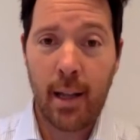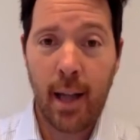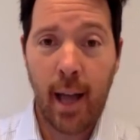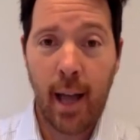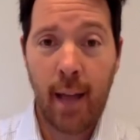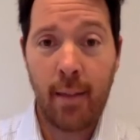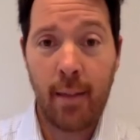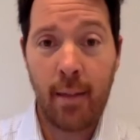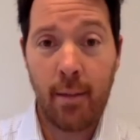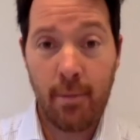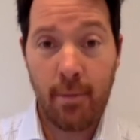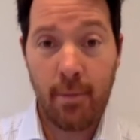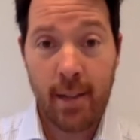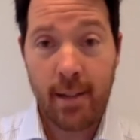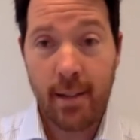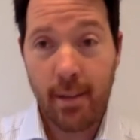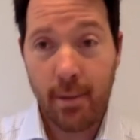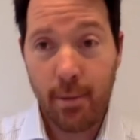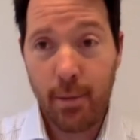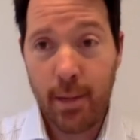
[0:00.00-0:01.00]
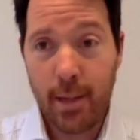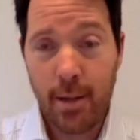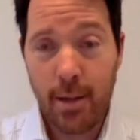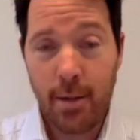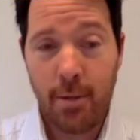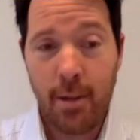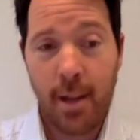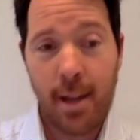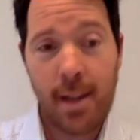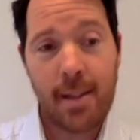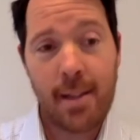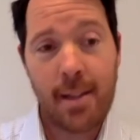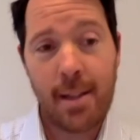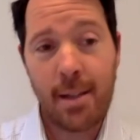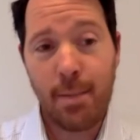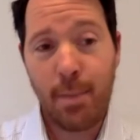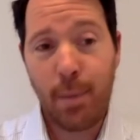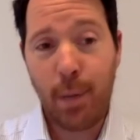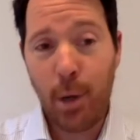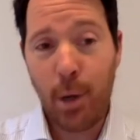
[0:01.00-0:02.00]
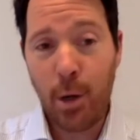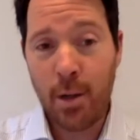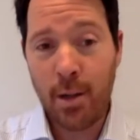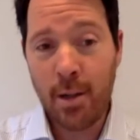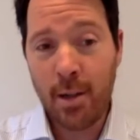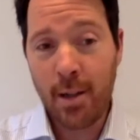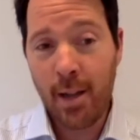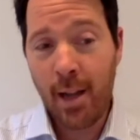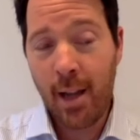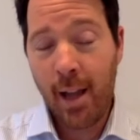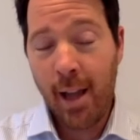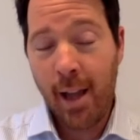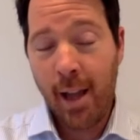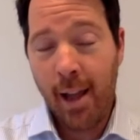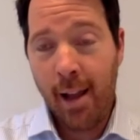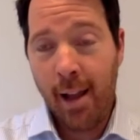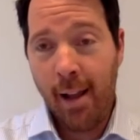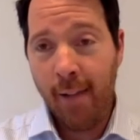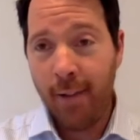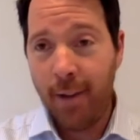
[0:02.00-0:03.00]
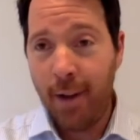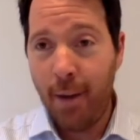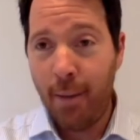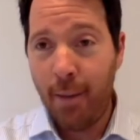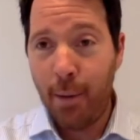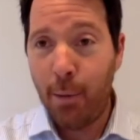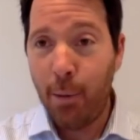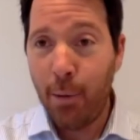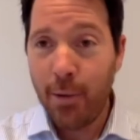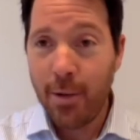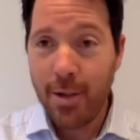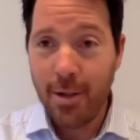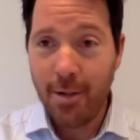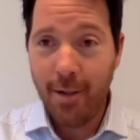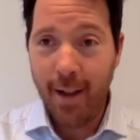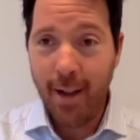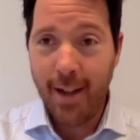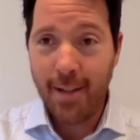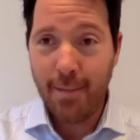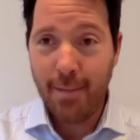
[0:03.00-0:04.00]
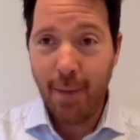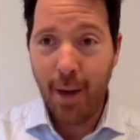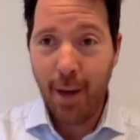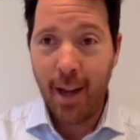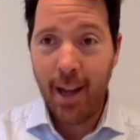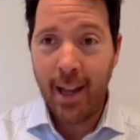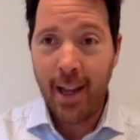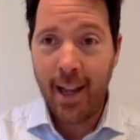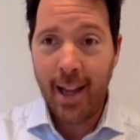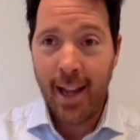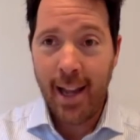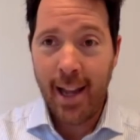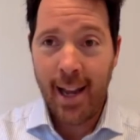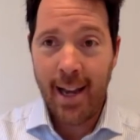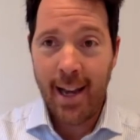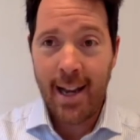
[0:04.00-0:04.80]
And the reasons we do this is because if a company wants to raise money, it